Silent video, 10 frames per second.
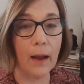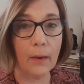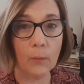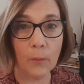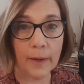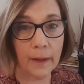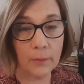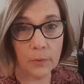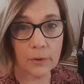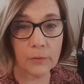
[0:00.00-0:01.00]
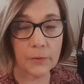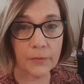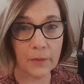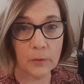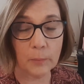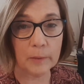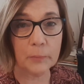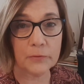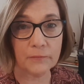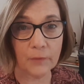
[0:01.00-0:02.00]
When I work with other
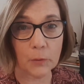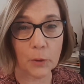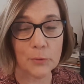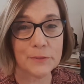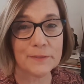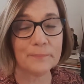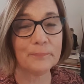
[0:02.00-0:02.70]
people's photos,